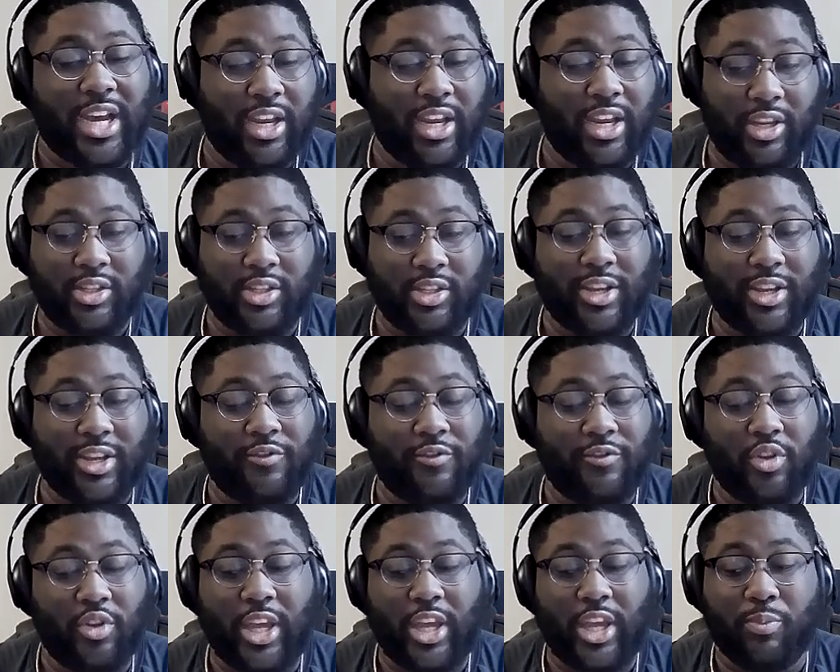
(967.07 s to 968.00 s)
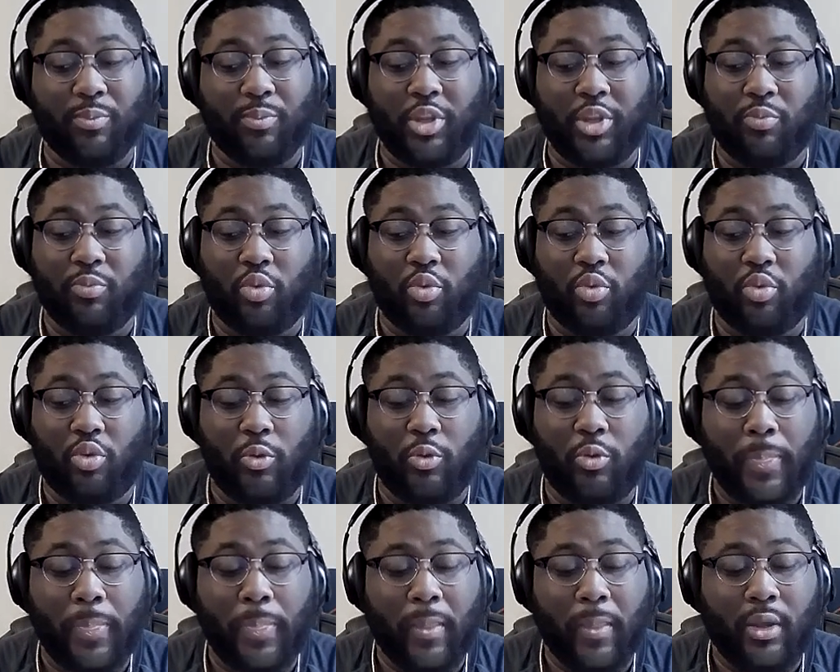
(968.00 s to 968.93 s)
Because I feel like people
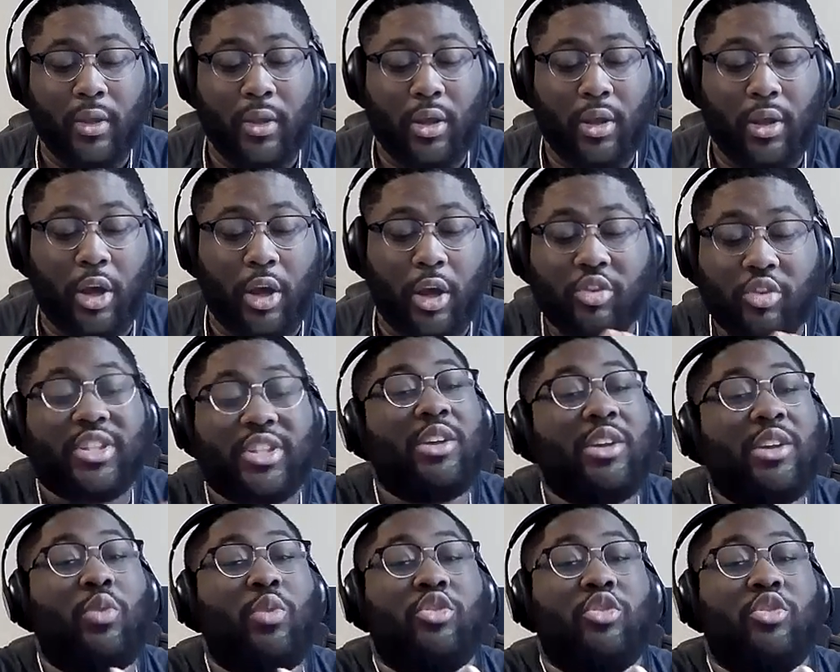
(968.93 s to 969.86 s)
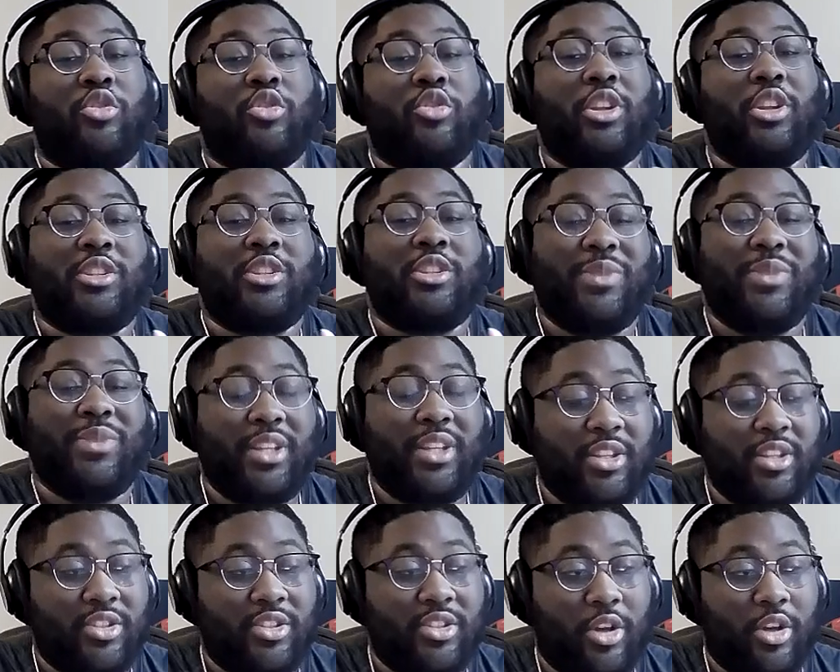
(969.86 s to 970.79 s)
understand what journalism
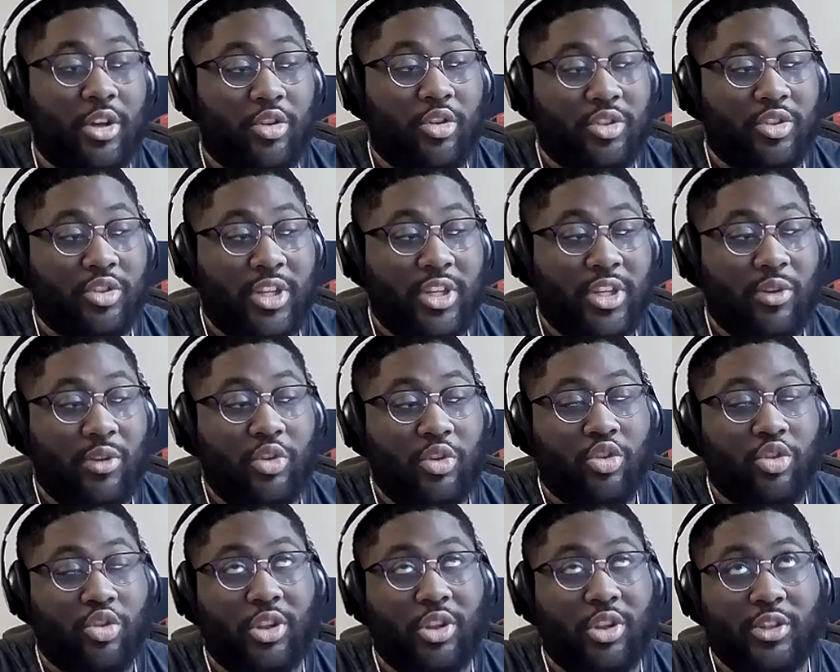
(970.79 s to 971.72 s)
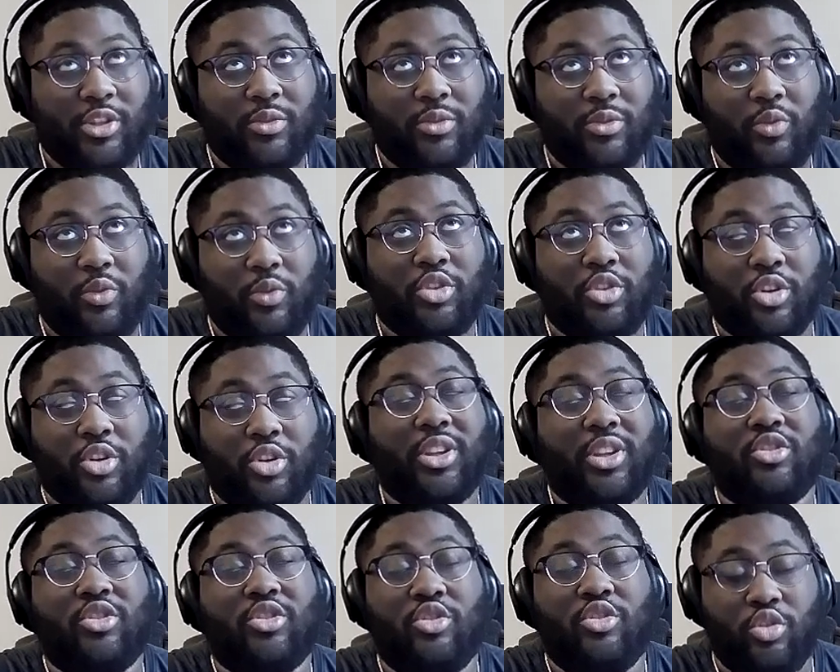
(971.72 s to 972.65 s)
is, understand what
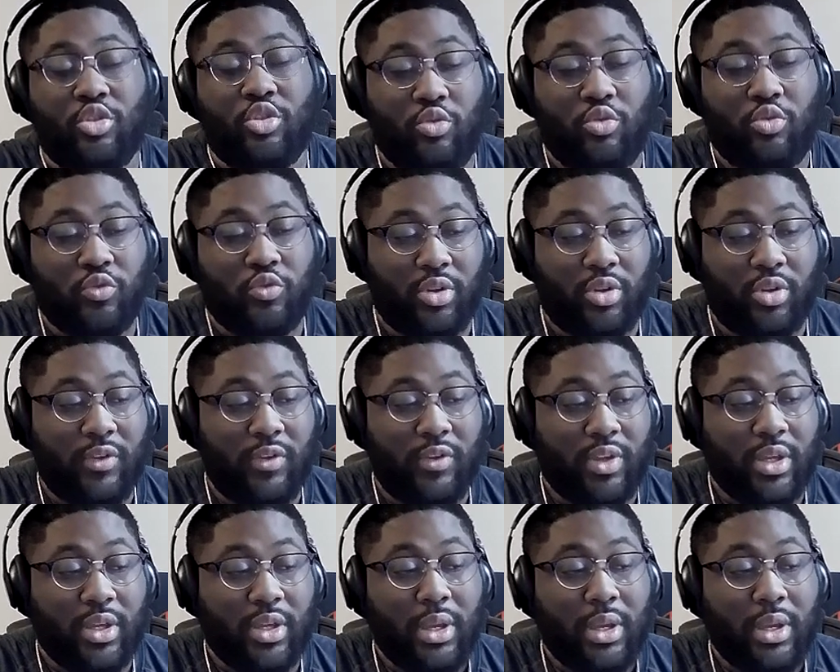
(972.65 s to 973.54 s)
journalists do for a living,